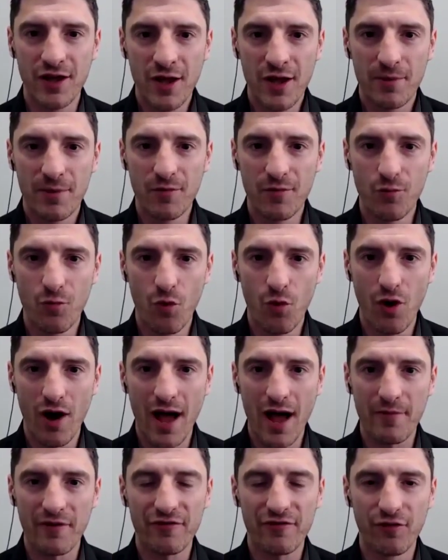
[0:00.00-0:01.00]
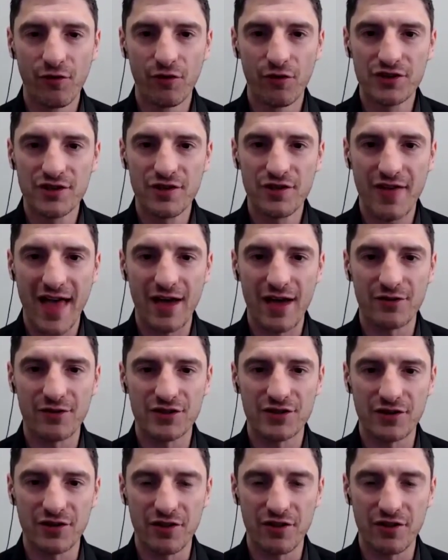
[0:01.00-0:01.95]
But in Warhammer 40,000,